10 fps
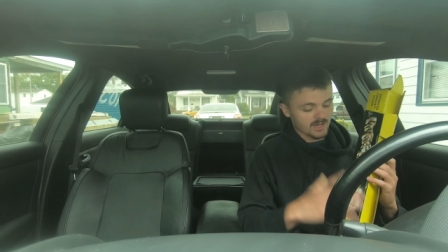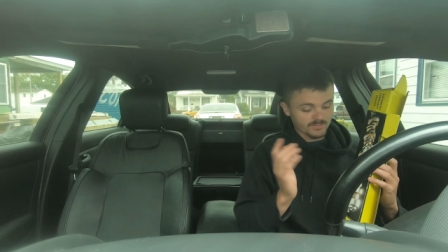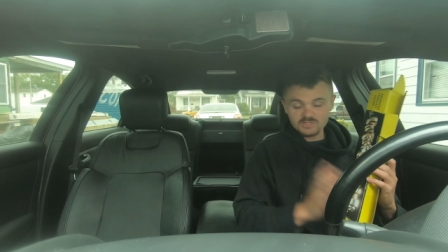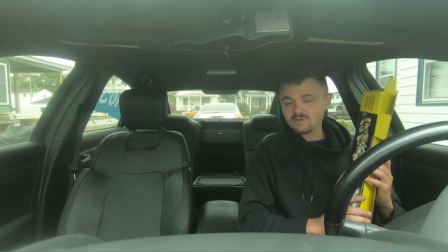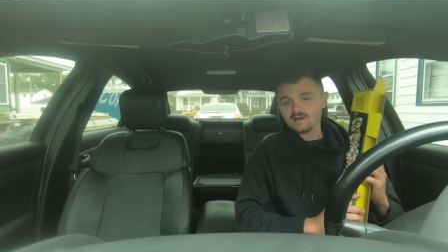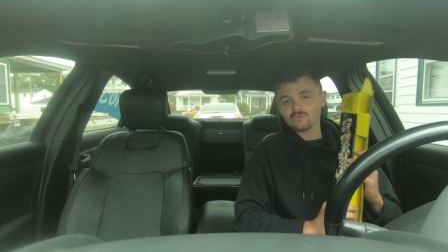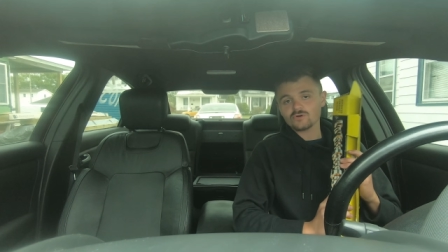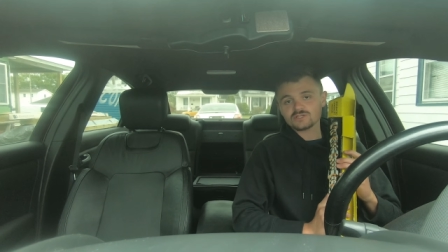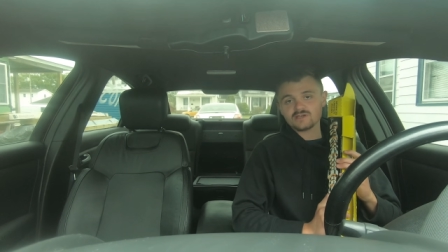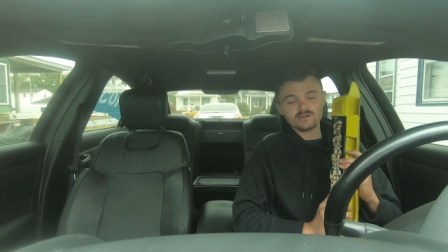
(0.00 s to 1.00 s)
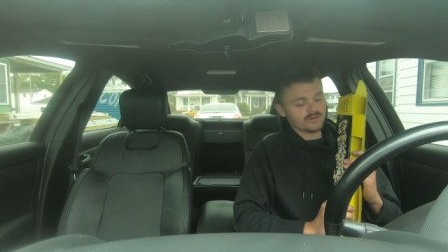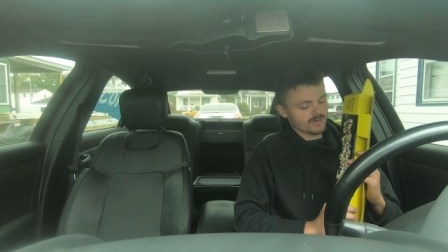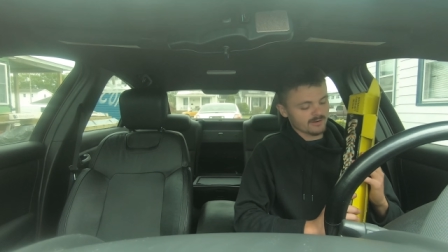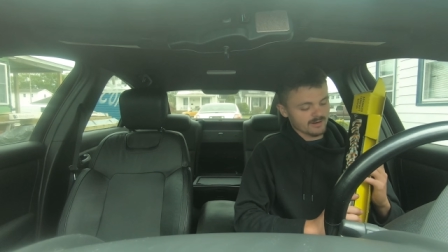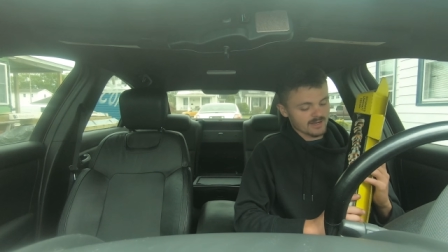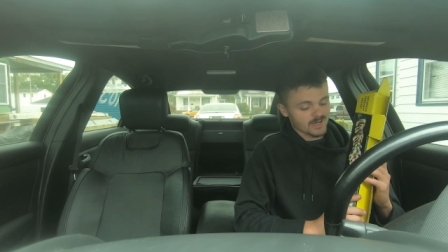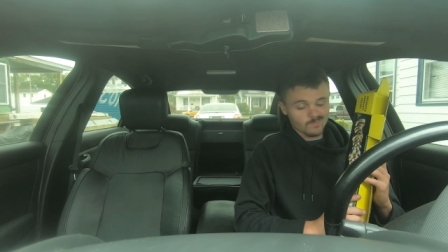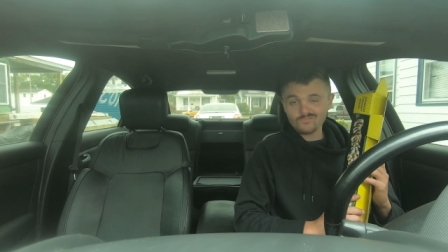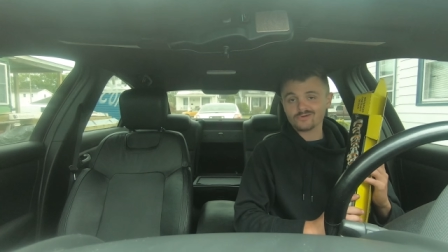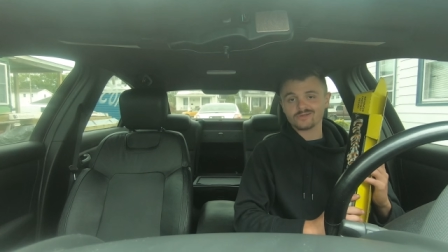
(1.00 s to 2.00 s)
These bad boys here are
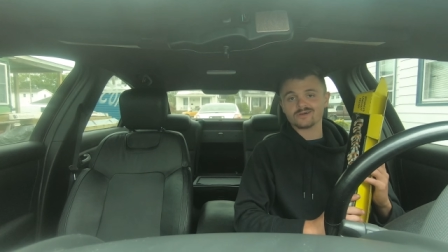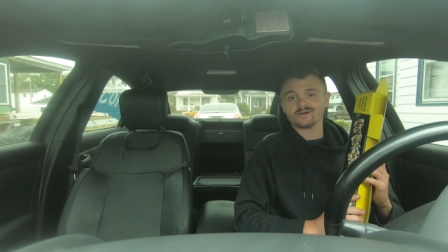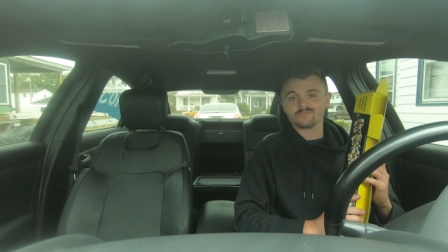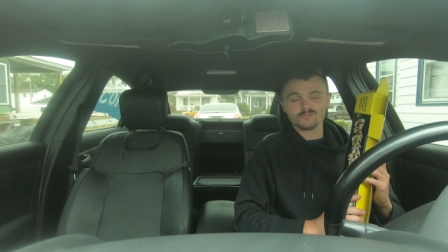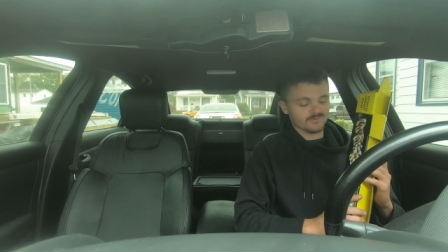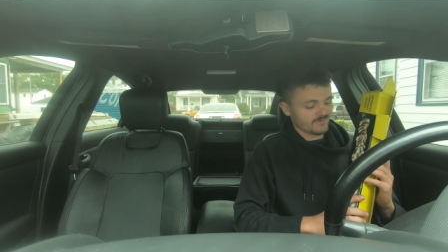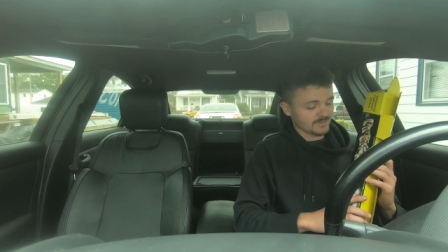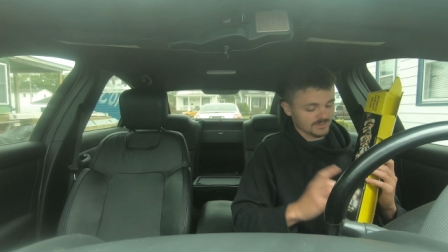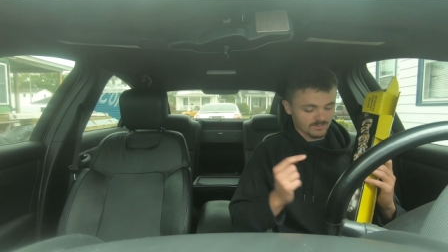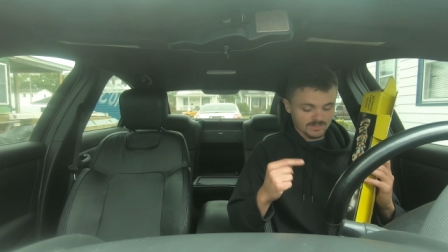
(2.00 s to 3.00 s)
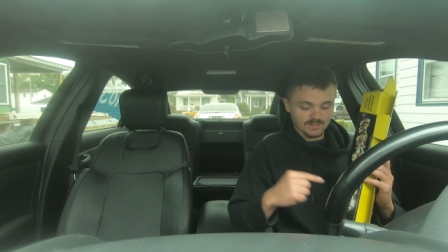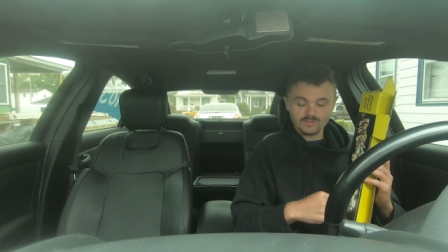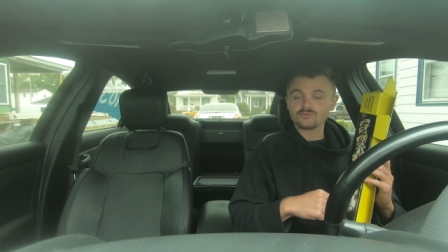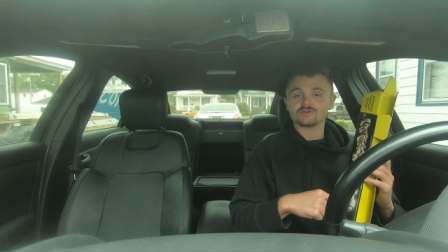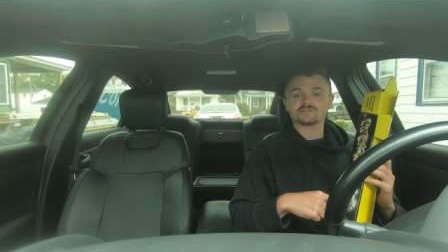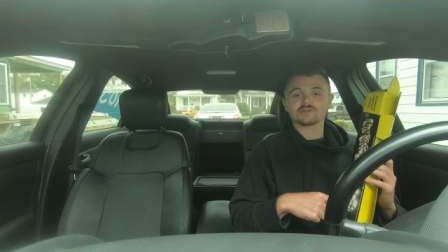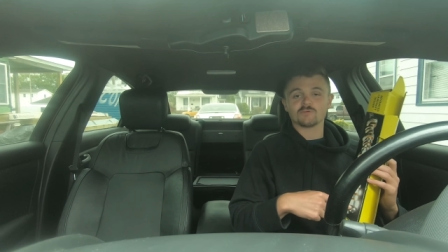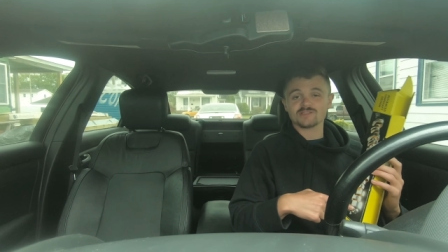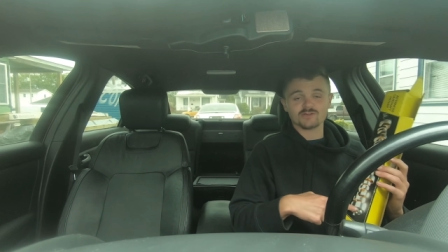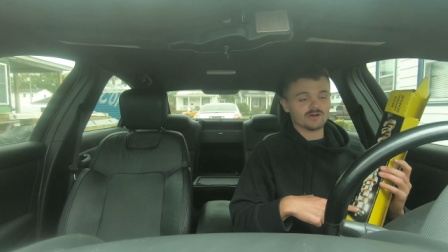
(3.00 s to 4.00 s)
pretty fancy. What they do is they
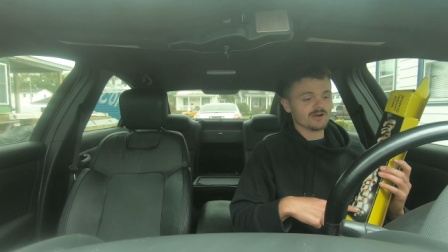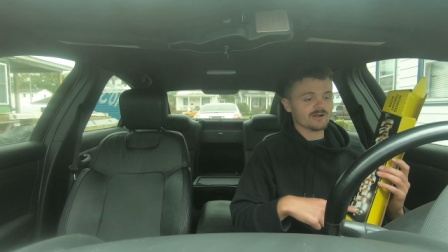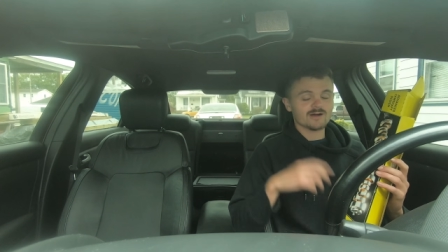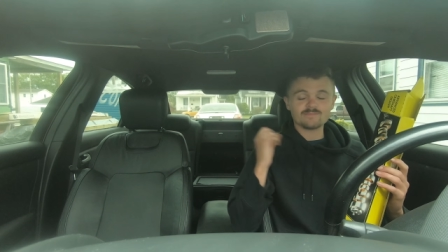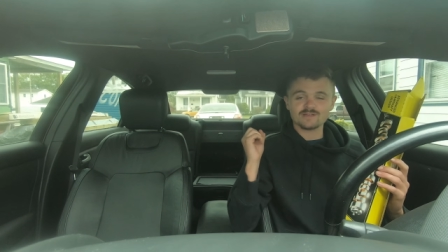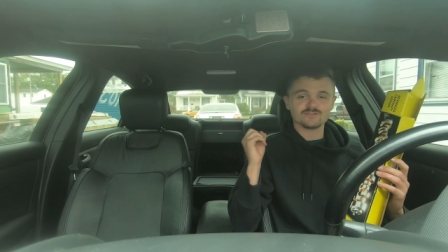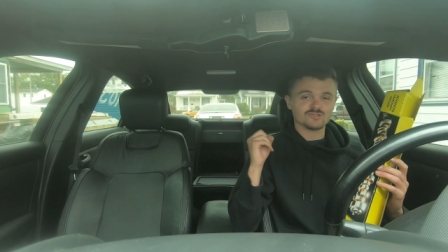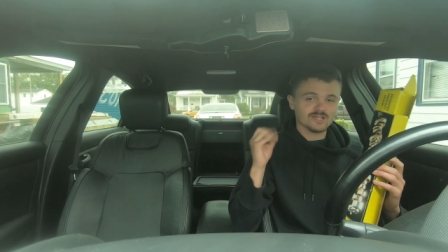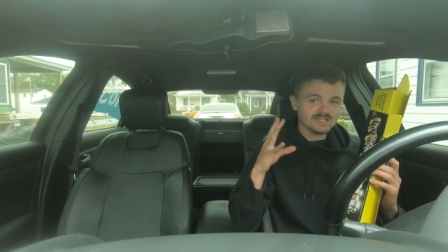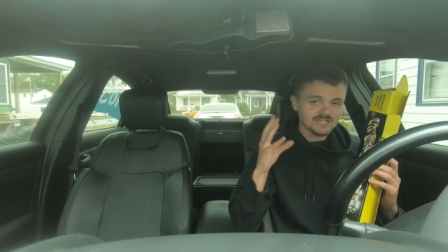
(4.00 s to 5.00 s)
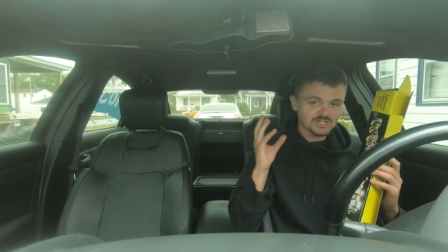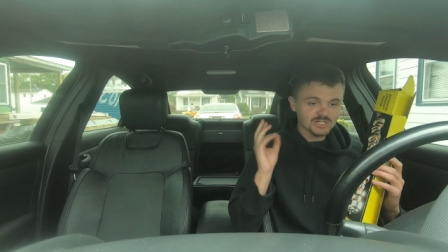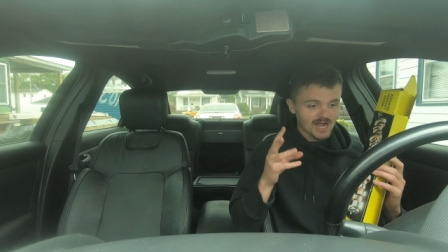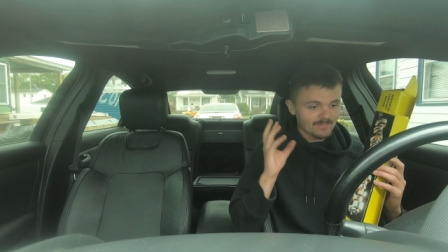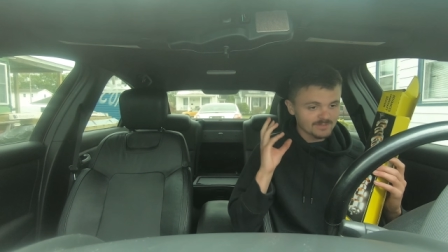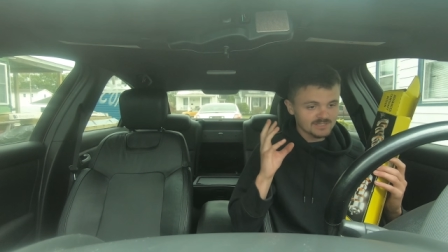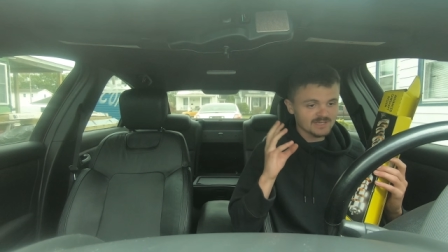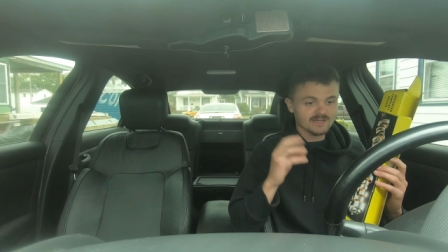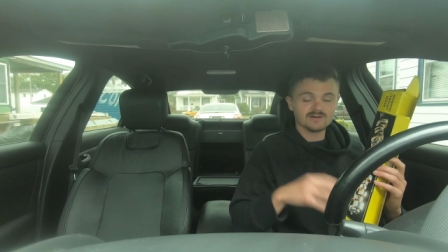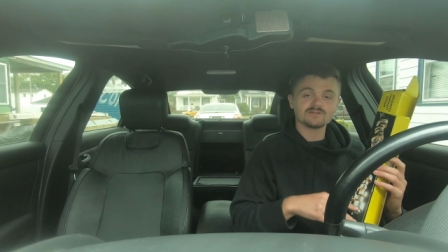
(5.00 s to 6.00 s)
wake the car up, it gives you that nice chopping
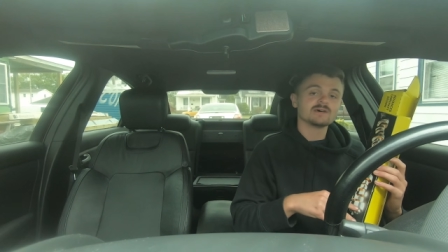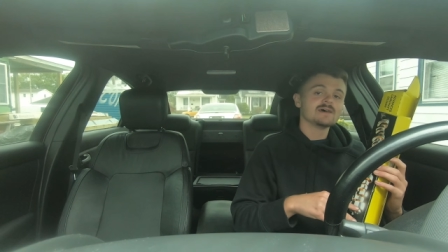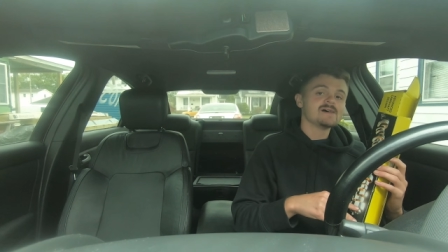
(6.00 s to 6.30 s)
sound.